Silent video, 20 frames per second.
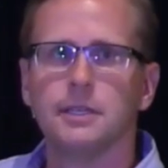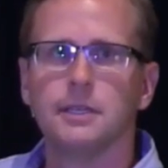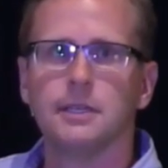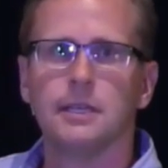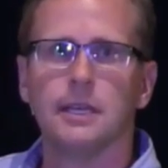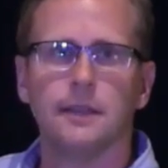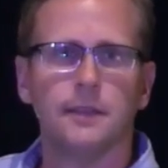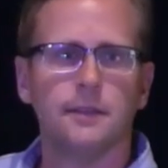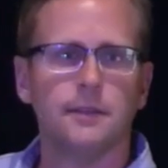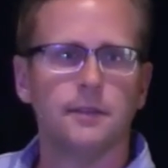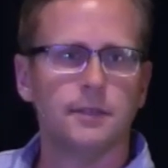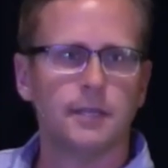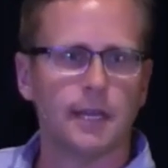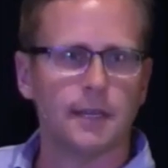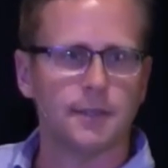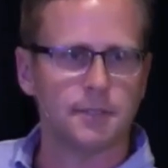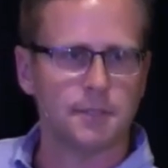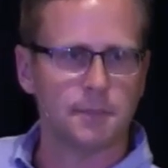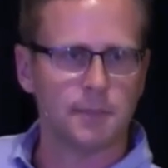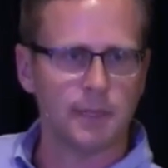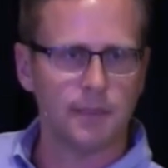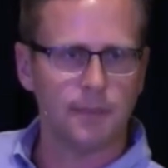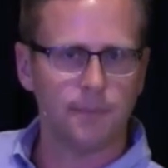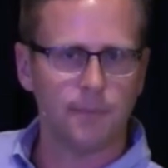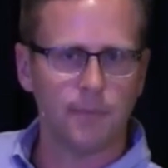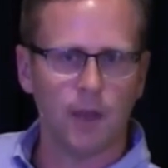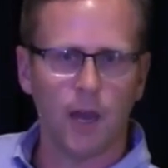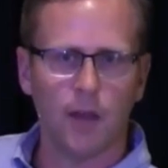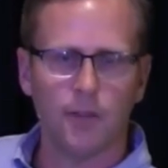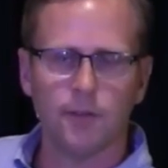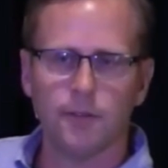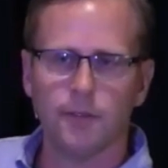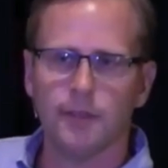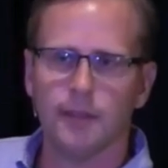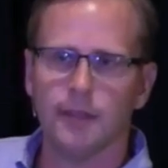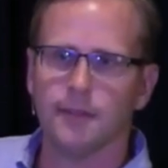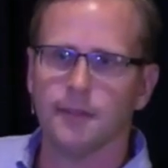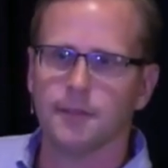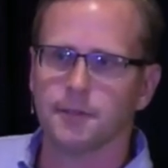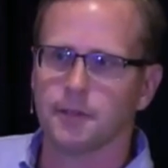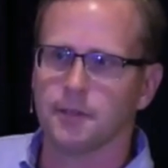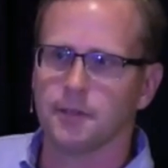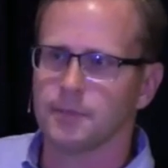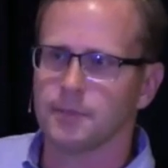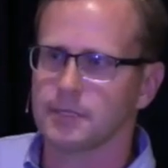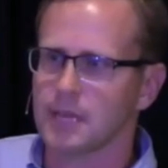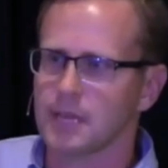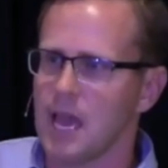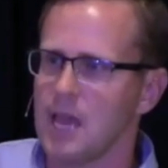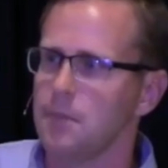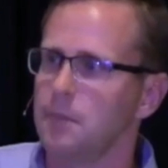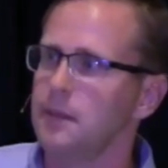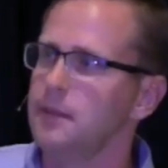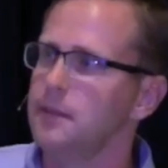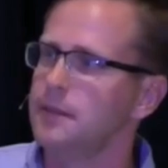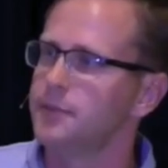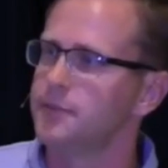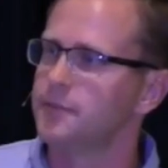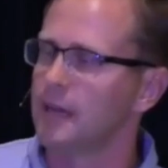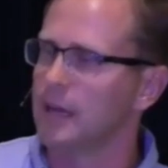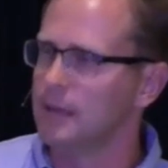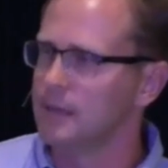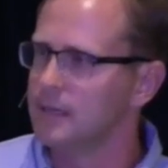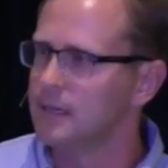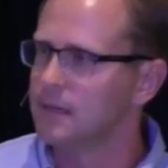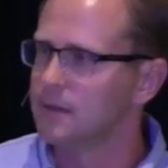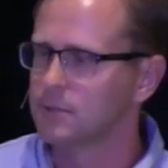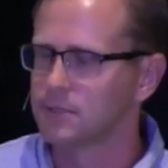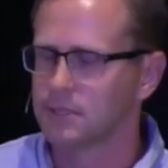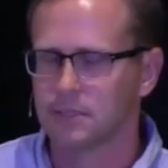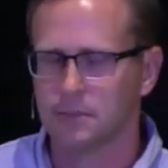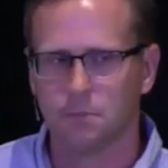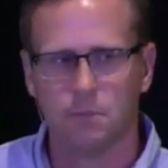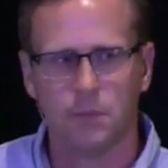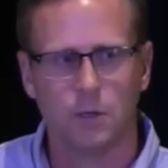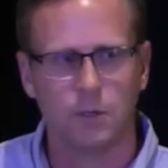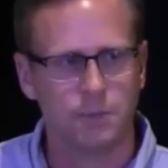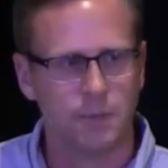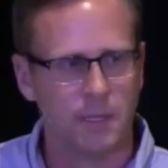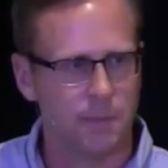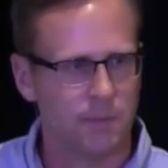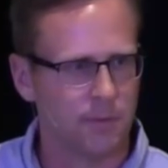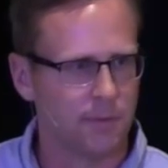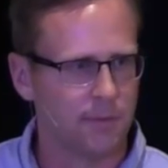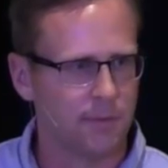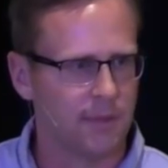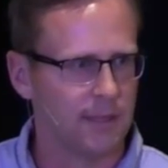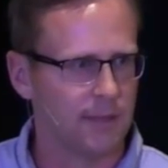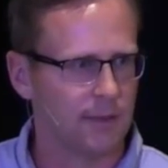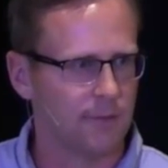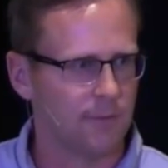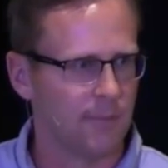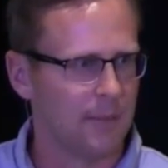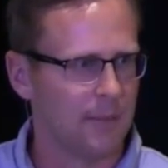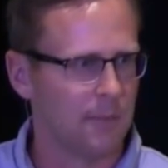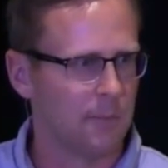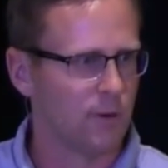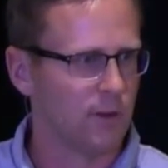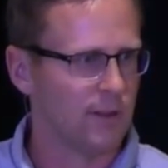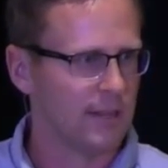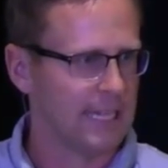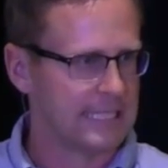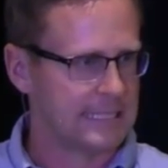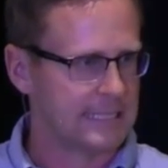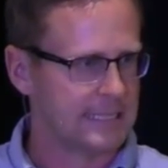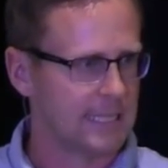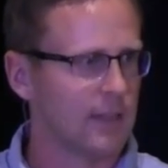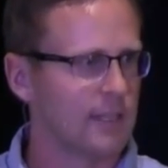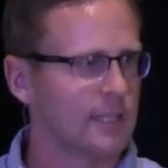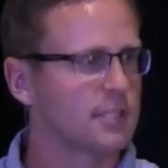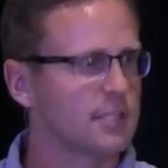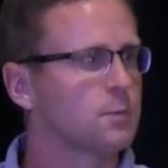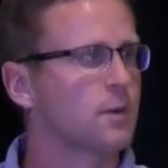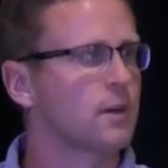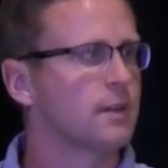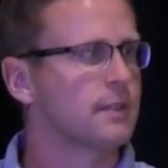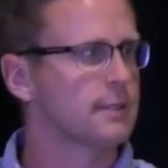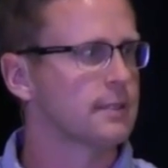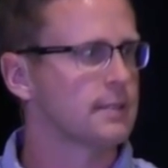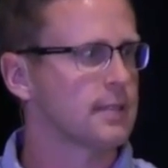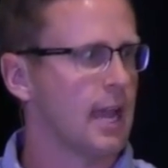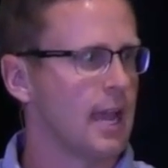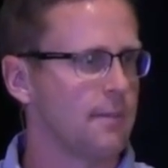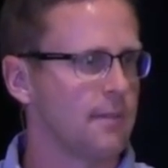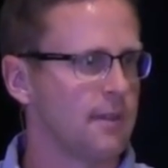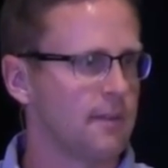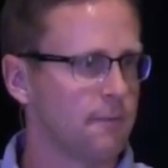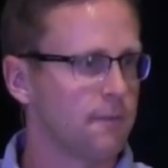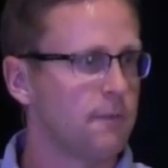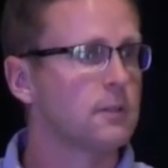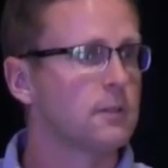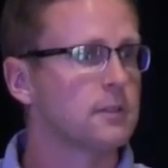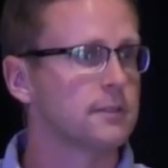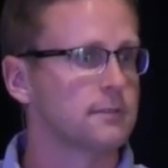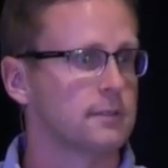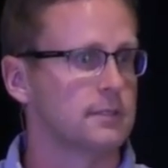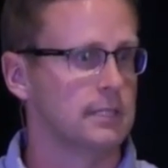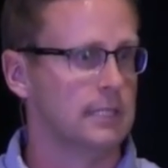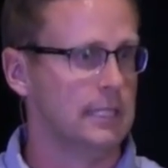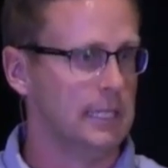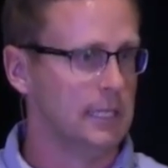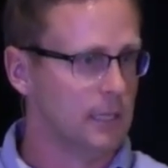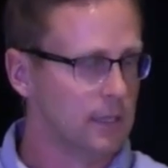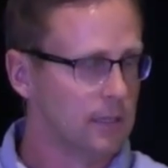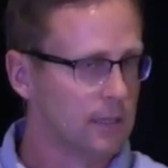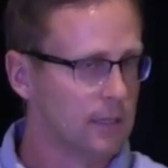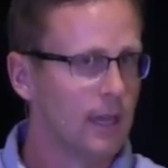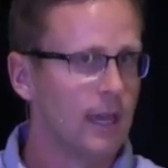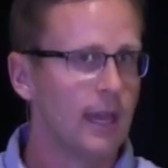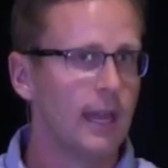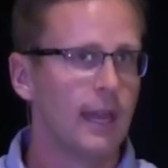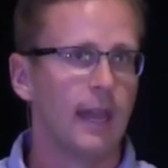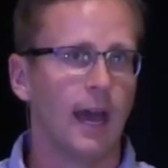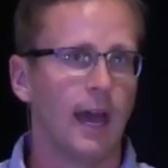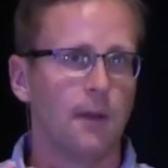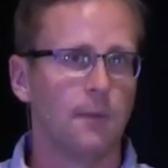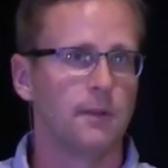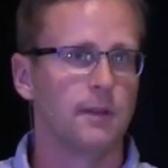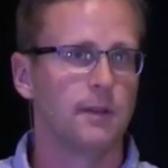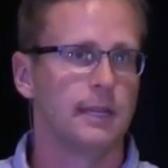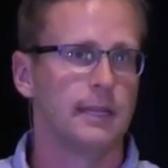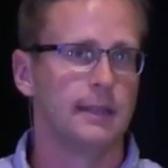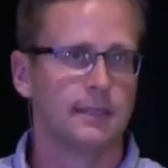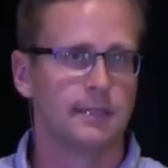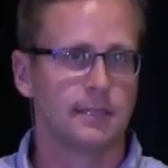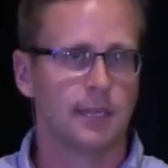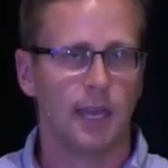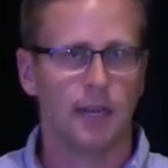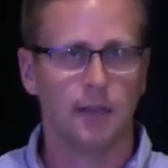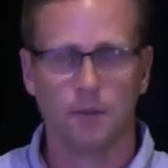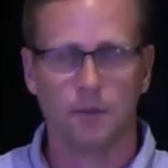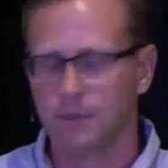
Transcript: in the New Testament other than the term Simon the Zealot, which most people think of meant more like zealous one, Simon full of zeal, not really the title. But